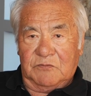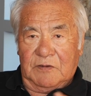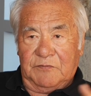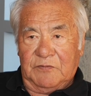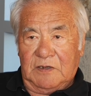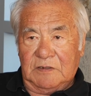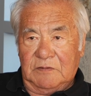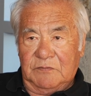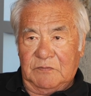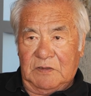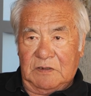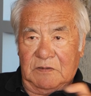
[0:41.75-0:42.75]
Griff on a,
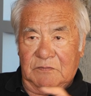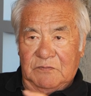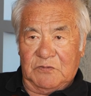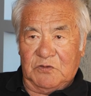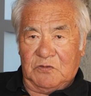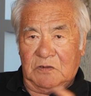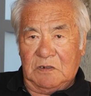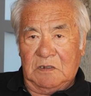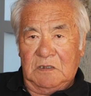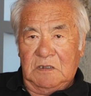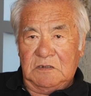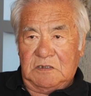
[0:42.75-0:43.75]
on a door.
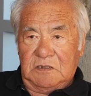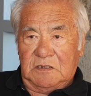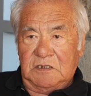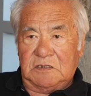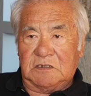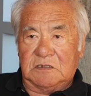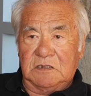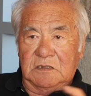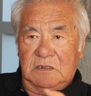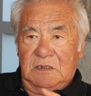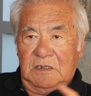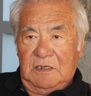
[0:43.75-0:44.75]
So this
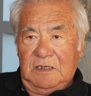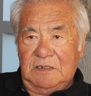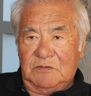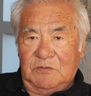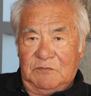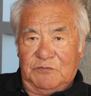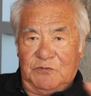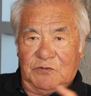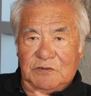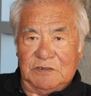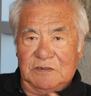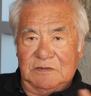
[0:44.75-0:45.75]
is what
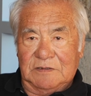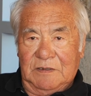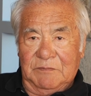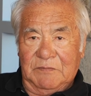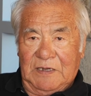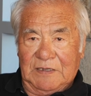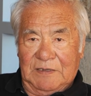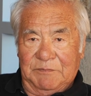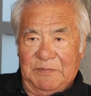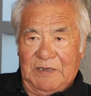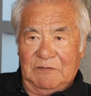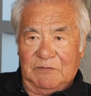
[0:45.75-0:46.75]
four years that I
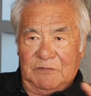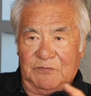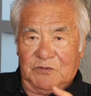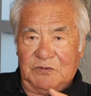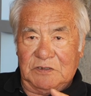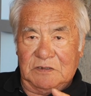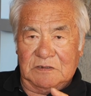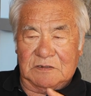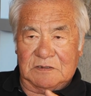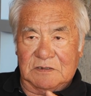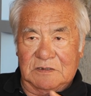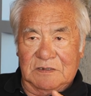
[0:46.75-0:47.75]
got paid for four
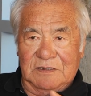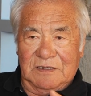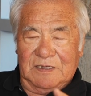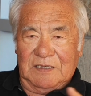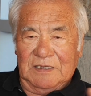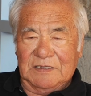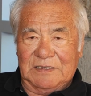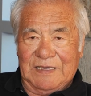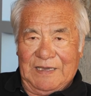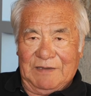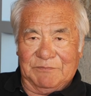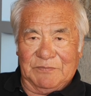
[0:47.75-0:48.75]
years in
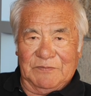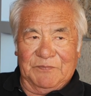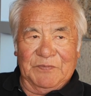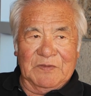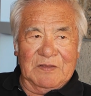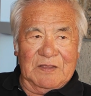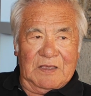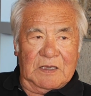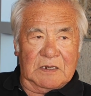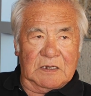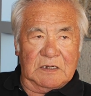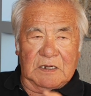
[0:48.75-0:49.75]
cap.
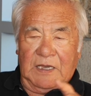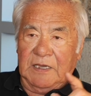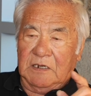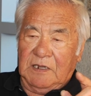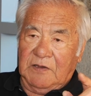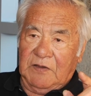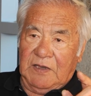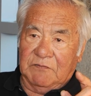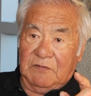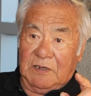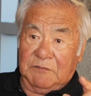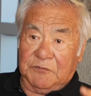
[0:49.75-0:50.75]
And then I had a lot, I have
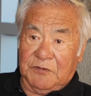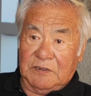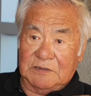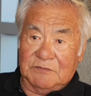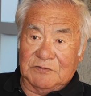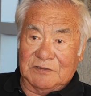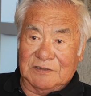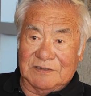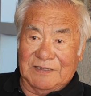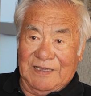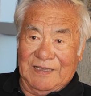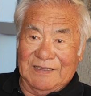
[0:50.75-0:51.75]
a lot of friends even to this
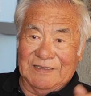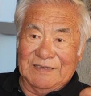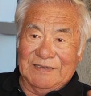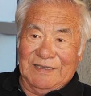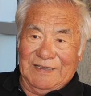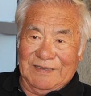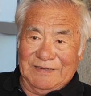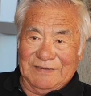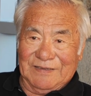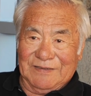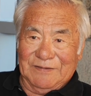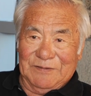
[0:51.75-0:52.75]
day
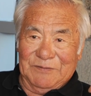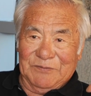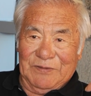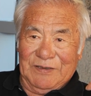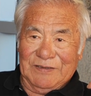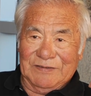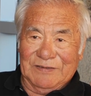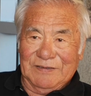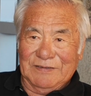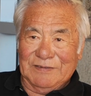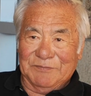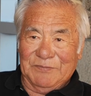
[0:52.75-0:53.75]
in, in,
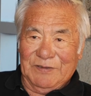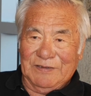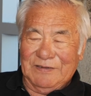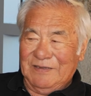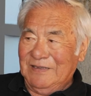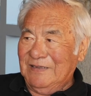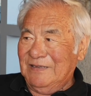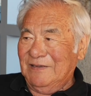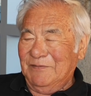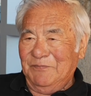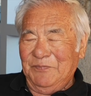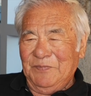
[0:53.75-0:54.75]
in the, in the
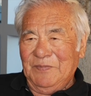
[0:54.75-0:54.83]
um,